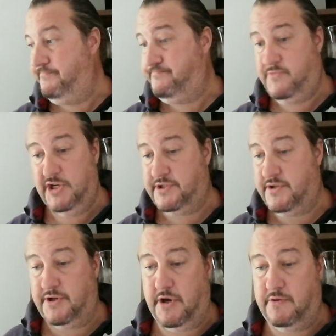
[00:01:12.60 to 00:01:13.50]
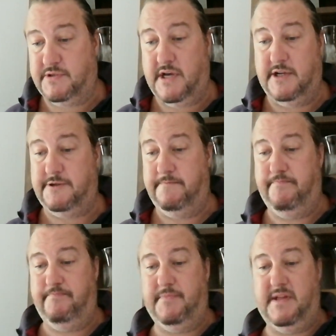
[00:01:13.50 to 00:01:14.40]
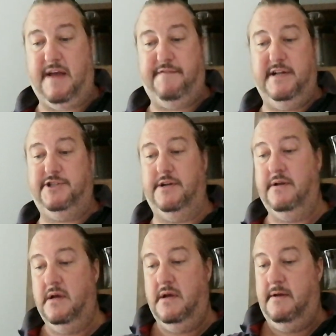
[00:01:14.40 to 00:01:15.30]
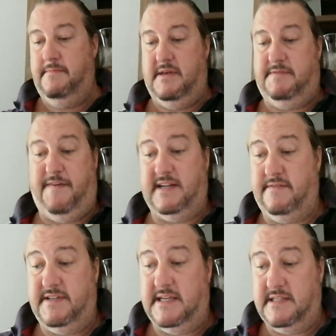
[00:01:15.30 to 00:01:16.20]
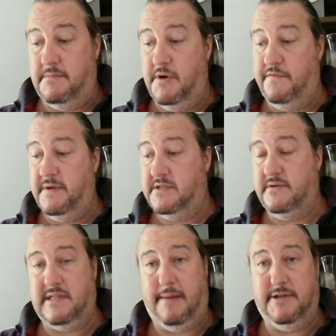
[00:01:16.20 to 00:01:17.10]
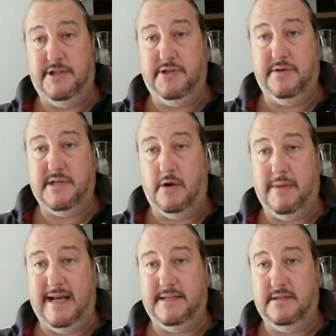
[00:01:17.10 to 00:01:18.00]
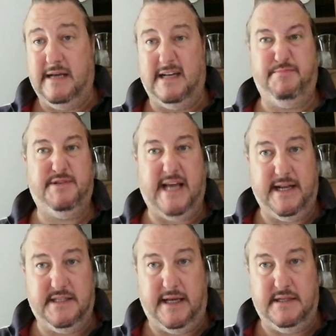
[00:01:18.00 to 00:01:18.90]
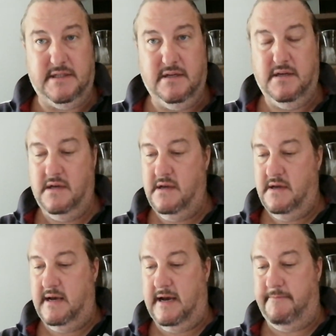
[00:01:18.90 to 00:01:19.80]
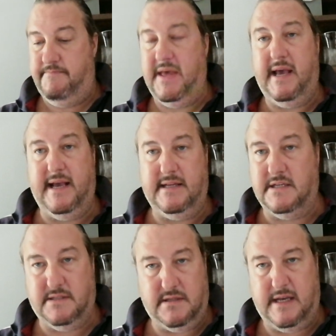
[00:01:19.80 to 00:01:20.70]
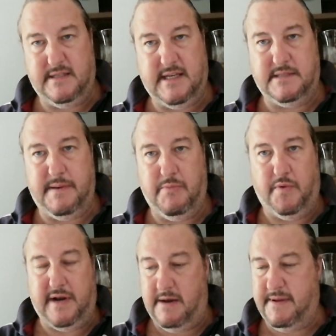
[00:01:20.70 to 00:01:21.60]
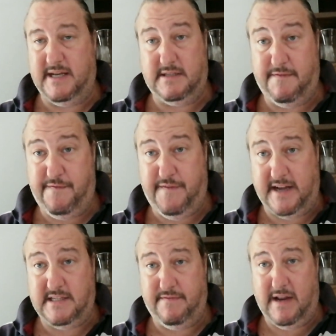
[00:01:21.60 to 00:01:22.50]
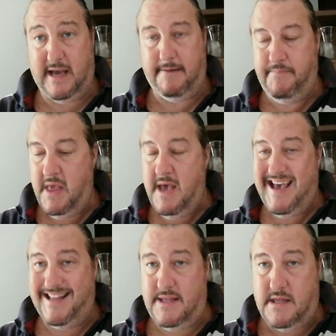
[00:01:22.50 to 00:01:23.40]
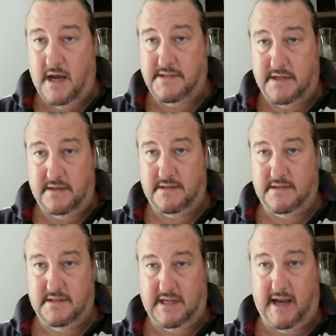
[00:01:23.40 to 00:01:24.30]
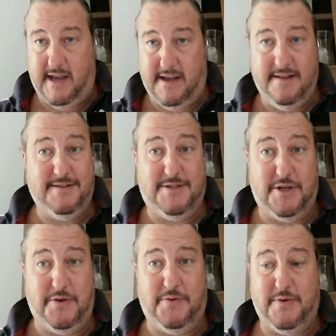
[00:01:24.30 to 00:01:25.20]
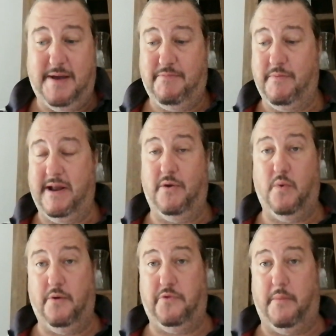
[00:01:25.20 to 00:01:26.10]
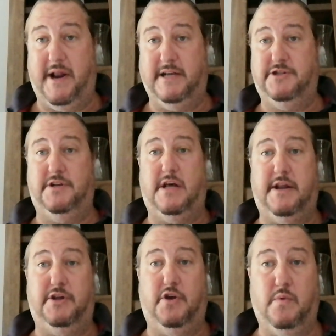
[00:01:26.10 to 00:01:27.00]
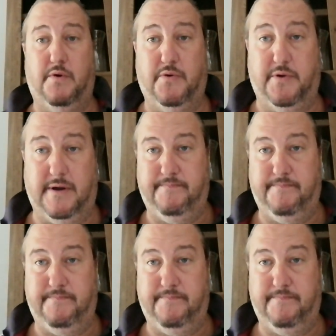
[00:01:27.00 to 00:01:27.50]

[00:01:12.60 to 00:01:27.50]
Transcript: just a Google search, the definition effectively says it's a movement to establish a Jewish homeland and to protect it. It doesn't. It says a bit more than that, but that's effectively it. It doesn't say to implement world domination and a new world order.